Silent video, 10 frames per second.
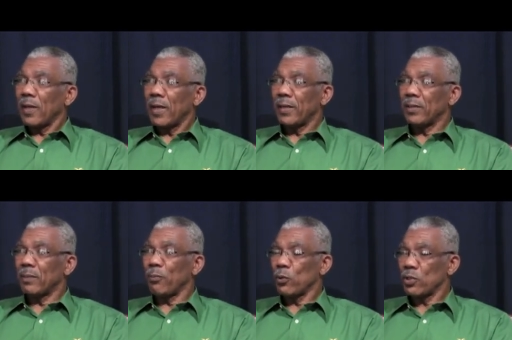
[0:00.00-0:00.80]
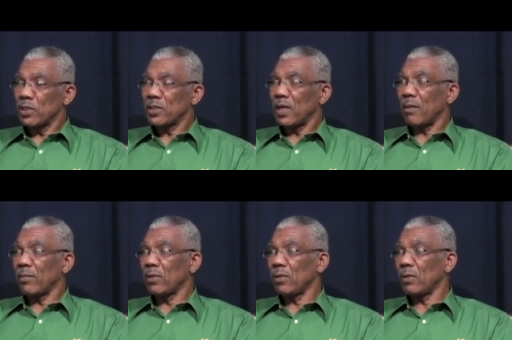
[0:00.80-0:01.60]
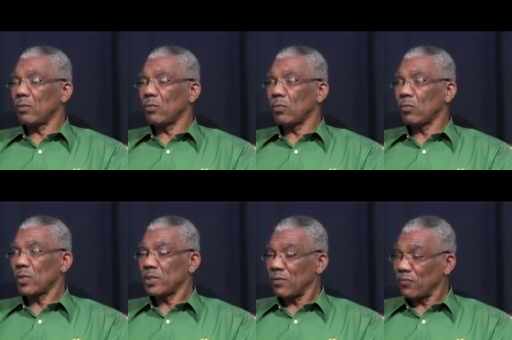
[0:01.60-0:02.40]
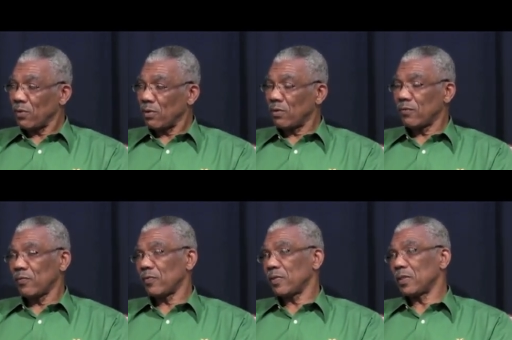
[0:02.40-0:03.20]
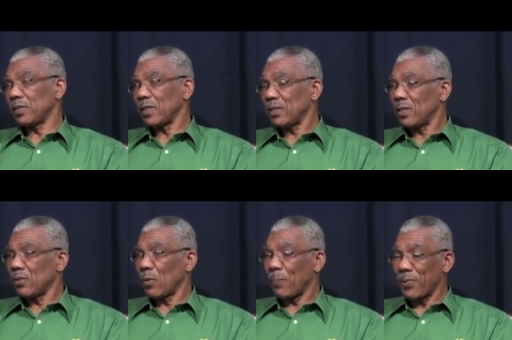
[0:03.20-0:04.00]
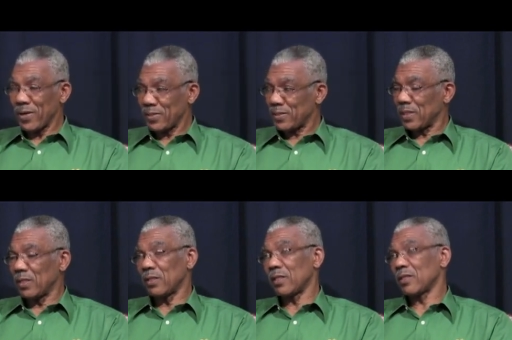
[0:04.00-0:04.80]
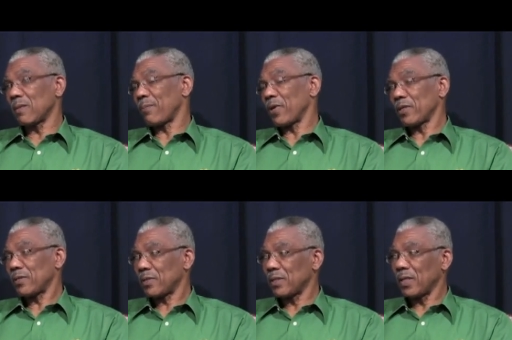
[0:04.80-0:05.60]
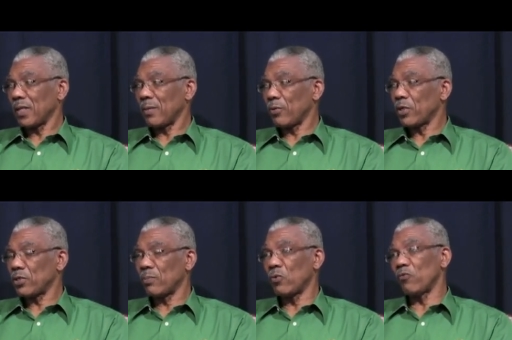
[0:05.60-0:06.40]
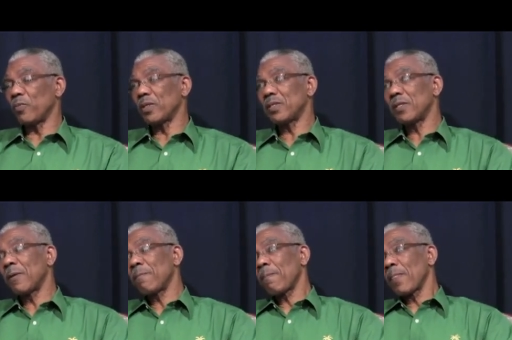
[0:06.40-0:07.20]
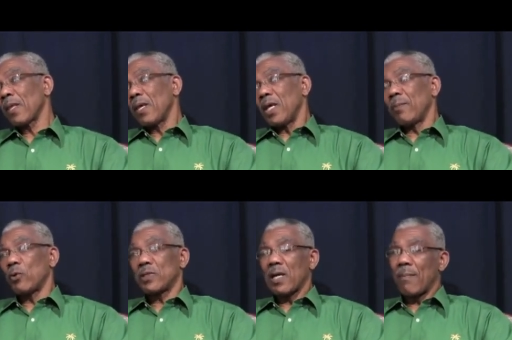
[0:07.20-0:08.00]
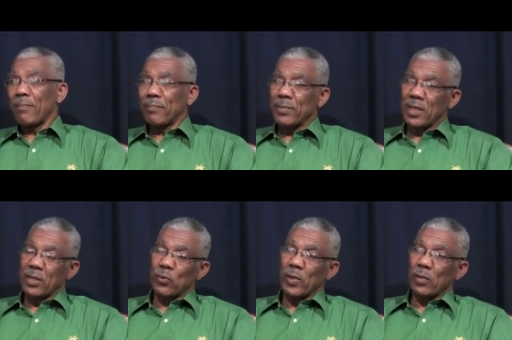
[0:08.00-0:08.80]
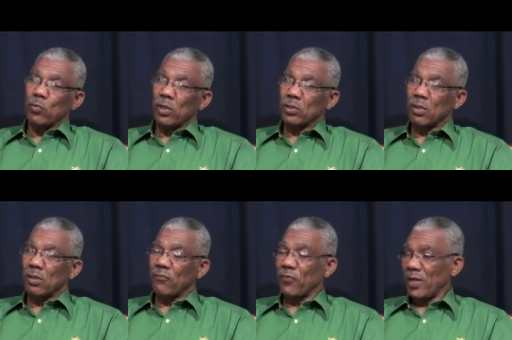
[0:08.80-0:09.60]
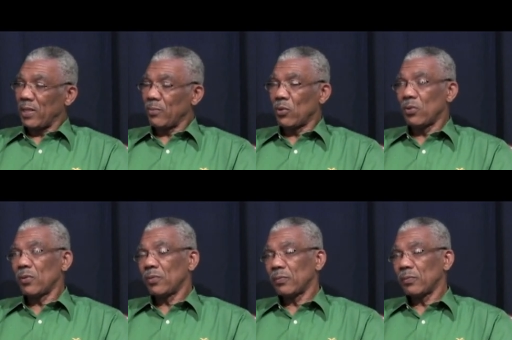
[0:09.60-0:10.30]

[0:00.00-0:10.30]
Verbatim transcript: And the Portuguese army was involved, it did oppress and it did suppress the liberation movements. In Mozambique, you had one called Frelimo,